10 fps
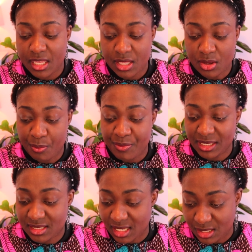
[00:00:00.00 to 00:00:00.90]
your
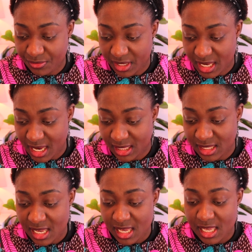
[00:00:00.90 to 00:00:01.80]
birth
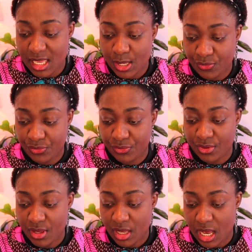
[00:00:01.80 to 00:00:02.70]
certificate. If